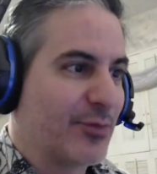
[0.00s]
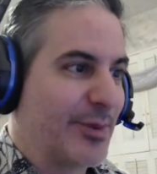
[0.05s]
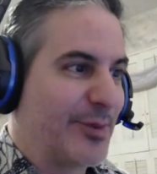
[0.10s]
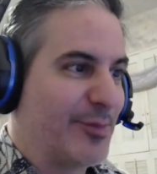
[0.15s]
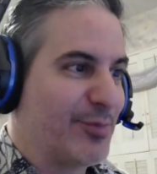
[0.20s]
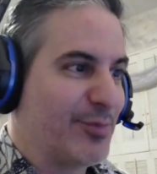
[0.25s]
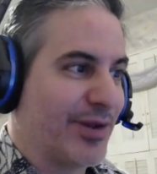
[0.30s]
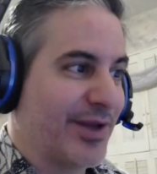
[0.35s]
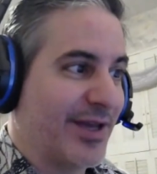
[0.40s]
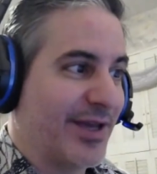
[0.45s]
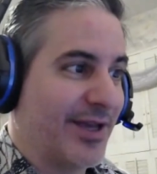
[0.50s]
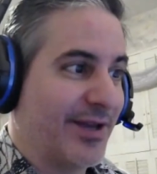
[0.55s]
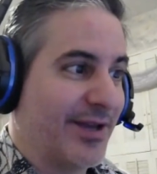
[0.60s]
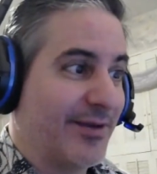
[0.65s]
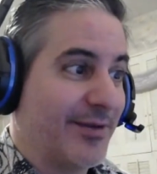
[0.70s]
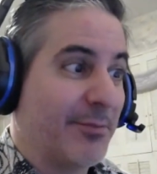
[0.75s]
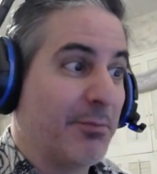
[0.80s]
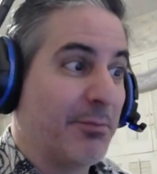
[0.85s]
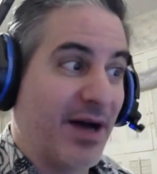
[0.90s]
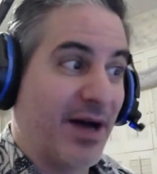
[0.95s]
replayed
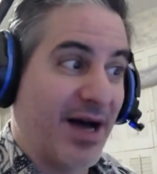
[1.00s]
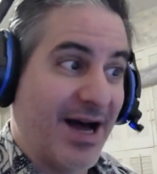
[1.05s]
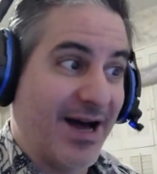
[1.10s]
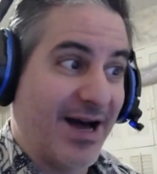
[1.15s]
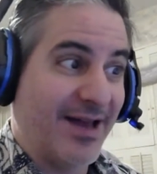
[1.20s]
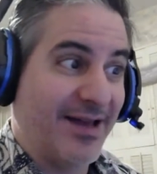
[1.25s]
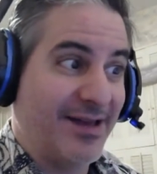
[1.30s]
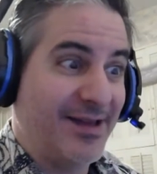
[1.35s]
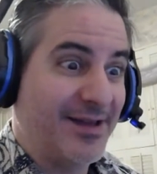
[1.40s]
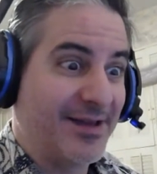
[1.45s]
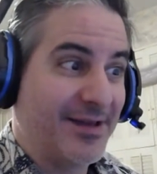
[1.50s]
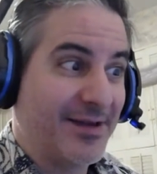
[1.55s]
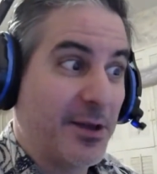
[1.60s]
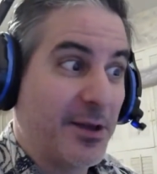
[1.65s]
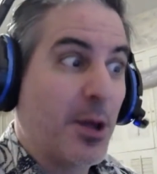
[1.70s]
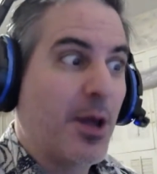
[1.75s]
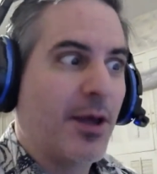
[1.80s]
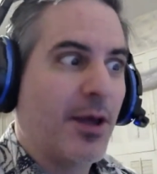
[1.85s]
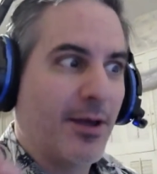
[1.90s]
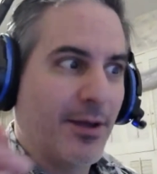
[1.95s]
by
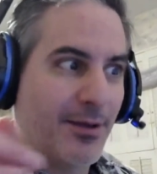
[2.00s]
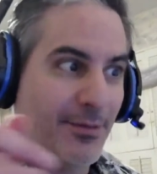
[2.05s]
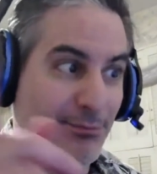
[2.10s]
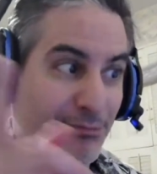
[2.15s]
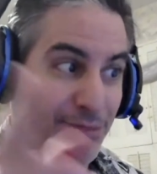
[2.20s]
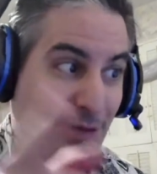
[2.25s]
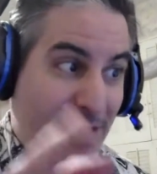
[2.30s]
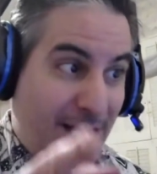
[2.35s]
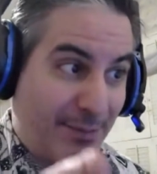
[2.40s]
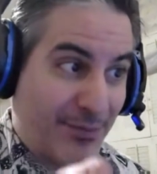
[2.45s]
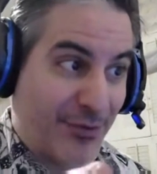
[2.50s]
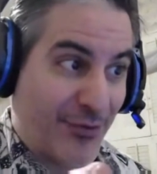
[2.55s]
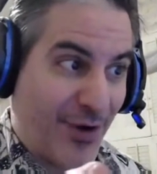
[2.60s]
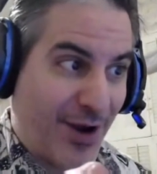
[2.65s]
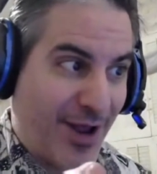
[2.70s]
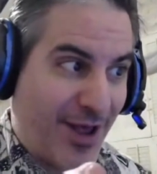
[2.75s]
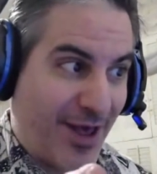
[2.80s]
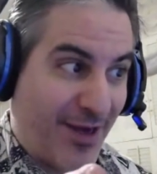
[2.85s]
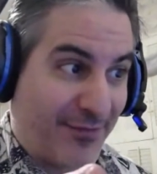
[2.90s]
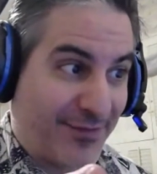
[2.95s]
Bob
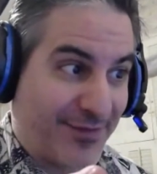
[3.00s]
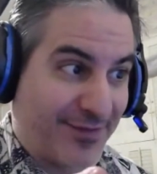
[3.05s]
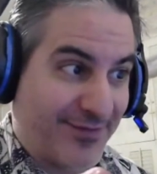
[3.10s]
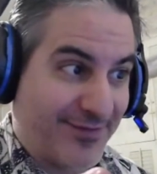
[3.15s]
Kraft.